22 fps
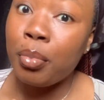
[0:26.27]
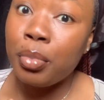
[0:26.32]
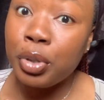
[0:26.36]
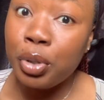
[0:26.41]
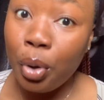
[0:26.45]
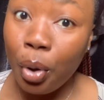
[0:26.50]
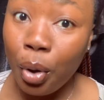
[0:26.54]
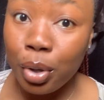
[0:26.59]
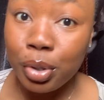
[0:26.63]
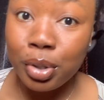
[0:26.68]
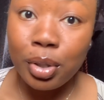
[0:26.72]

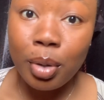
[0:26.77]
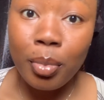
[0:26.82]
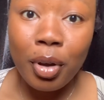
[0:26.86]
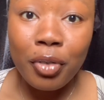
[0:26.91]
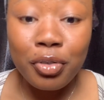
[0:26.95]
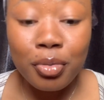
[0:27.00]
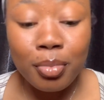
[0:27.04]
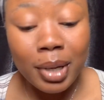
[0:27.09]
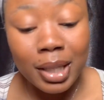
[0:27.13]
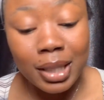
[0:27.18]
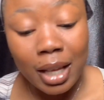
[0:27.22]
Though some of
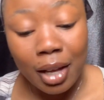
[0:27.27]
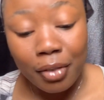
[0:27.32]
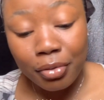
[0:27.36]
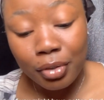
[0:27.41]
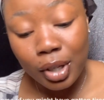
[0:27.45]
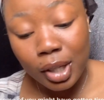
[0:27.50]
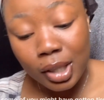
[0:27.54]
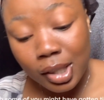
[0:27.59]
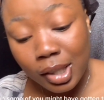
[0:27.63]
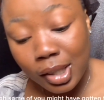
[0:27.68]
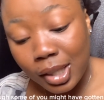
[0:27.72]
you might have
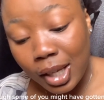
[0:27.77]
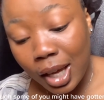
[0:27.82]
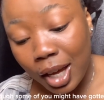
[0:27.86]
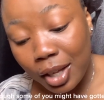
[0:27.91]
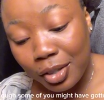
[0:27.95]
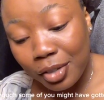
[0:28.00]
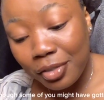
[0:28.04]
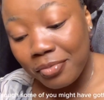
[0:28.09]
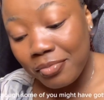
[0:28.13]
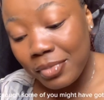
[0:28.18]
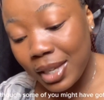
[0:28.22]
gotten tired
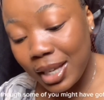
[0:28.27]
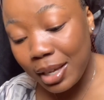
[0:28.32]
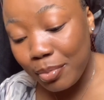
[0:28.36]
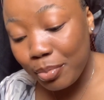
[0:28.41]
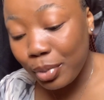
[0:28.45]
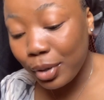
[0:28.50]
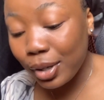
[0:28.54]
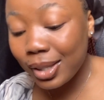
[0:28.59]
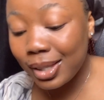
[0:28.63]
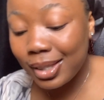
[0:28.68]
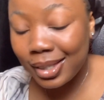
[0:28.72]
of me,
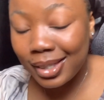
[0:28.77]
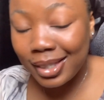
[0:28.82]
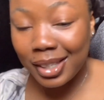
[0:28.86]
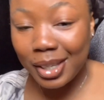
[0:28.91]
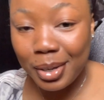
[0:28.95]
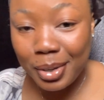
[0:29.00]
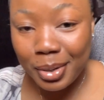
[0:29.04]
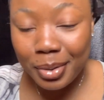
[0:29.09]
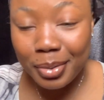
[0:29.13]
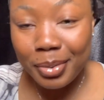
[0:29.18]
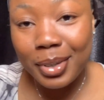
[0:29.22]
but
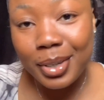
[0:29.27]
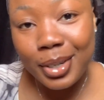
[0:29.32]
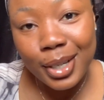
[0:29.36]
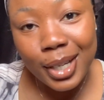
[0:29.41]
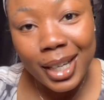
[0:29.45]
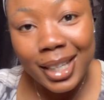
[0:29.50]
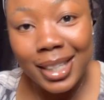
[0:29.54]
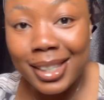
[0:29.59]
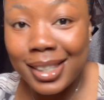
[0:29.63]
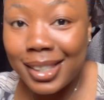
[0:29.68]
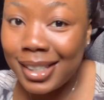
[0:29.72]
still, we
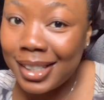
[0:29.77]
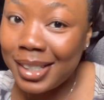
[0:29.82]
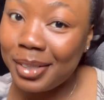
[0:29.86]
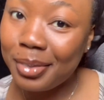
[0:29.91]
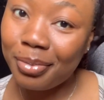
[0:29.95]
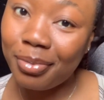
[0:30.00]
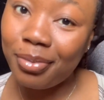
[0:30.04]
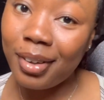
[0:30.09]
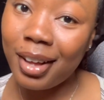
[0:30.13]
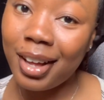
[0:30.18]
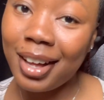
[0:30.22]
got this
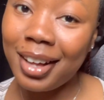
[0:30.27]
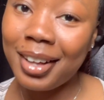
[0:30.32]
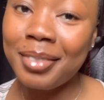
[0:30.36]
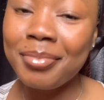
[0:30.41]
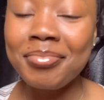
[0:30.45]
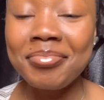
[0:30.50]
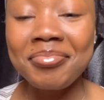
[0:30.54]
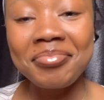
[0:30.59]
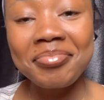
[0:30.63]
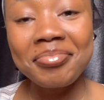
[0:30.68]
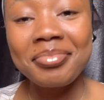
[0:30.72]
far.
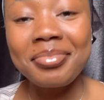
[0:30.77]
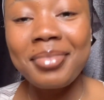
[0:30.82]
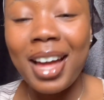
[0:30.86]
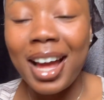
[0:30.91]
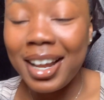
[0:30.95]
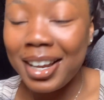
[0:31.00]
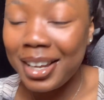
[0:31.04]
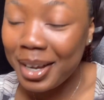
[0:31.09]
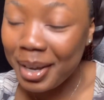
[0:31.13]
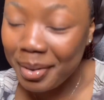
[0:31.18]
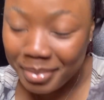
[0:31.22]

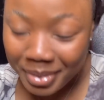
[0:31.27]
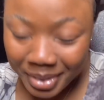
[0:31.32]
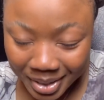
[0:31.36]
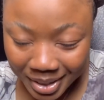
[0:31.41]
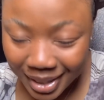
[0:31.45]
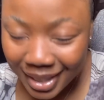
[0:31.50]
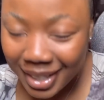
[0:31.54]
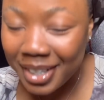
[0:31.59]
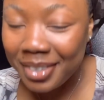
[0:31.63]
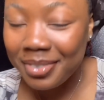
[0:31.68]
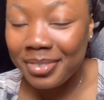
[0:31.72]
Alhamdulillah